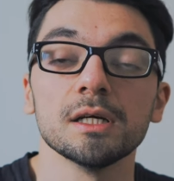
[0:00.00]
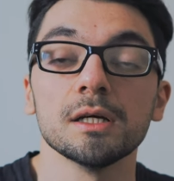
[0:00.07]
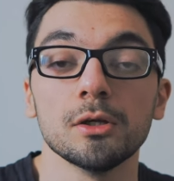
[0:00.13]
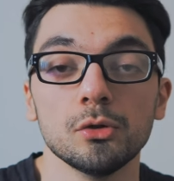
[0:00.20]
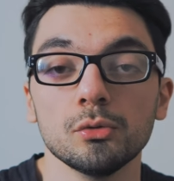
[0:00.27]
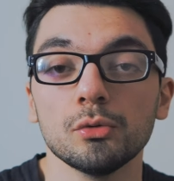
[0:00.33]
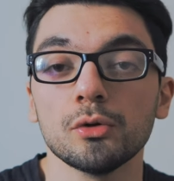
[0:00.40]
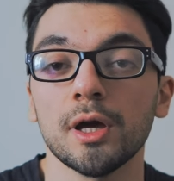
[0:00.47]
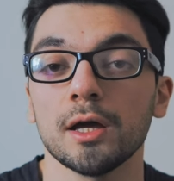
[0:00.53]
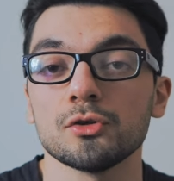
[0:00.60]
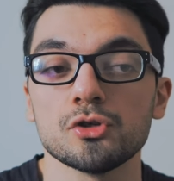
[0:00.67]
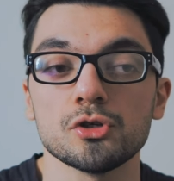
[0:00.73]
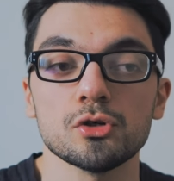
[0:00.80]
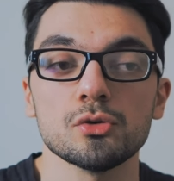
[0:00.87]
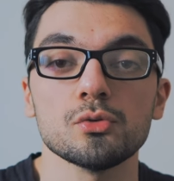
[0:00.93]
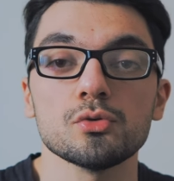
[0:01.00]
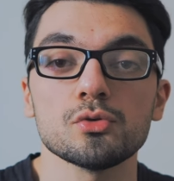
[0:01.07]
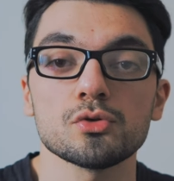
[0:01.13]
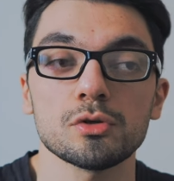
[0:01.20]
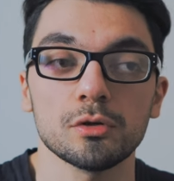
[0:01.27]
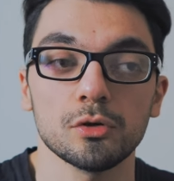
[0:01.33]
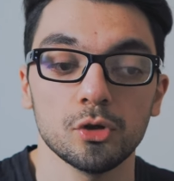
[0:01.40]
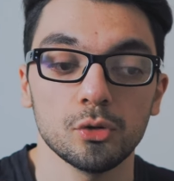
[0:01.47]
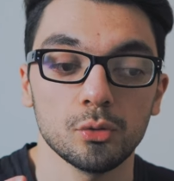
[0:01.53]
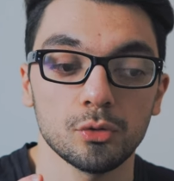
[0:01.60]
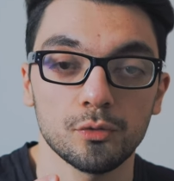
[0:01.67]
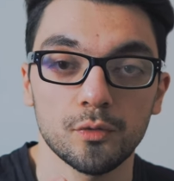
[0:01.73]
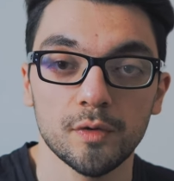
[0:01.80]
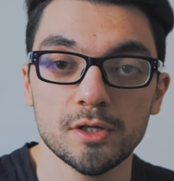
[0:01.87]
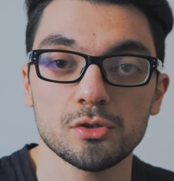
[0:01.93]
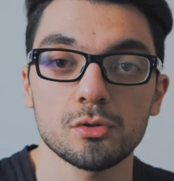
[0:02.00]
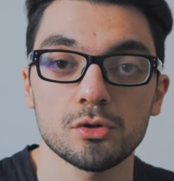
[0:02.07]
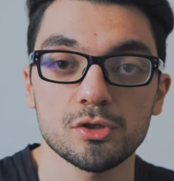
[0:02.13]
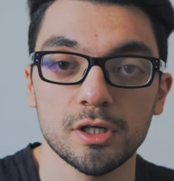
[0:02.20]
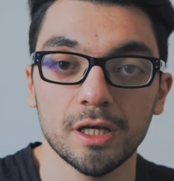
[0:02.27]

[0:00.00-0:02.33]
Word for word: You can choose your research,